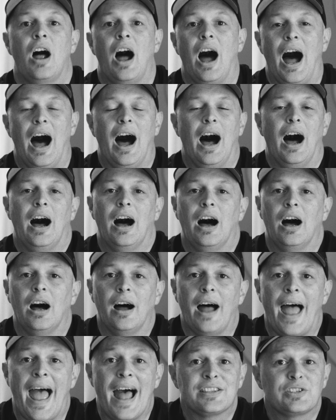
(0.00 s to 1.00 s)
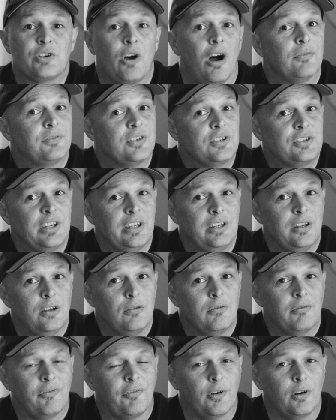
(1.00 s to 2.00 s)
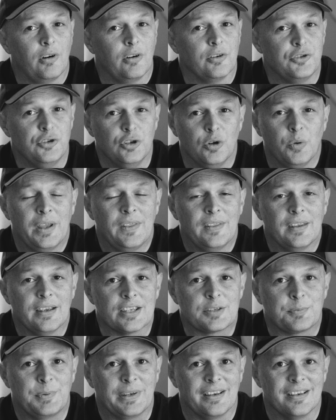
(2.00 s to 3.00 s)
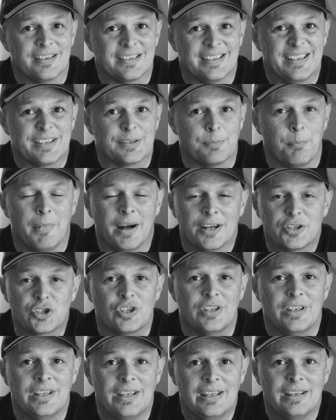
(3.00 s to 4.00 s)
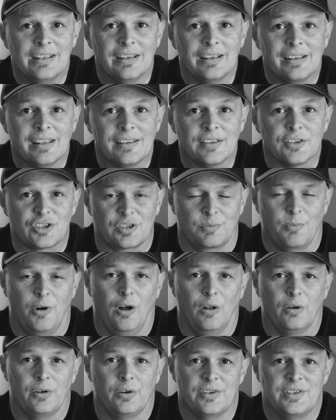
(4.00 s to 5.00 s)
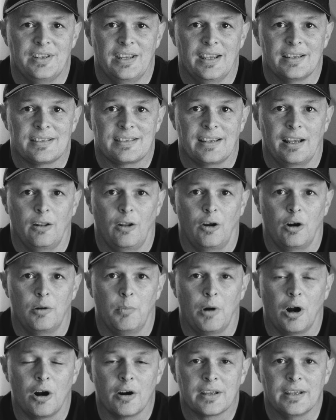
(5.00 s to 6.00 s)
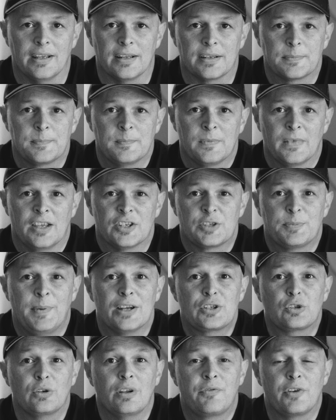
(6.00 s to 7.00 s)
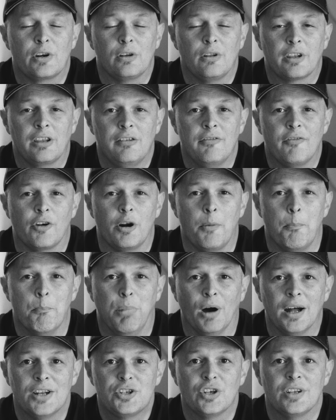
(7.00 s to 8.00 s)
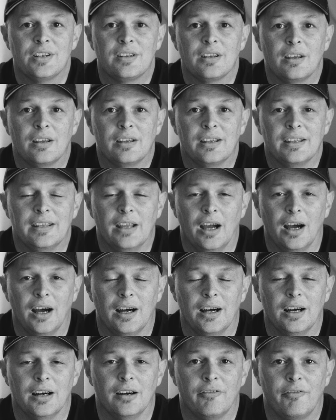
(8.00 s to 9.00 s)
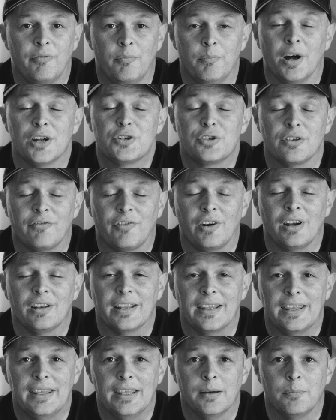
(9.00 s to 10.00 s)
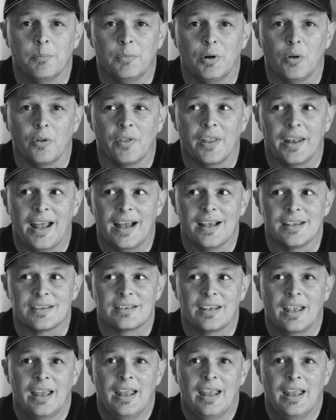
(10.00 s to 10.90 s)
hats off to Zhiyun for doing this, because it's much needed in the smaller DSLR market, especially if you're looking for a budget-friendly gimbal that has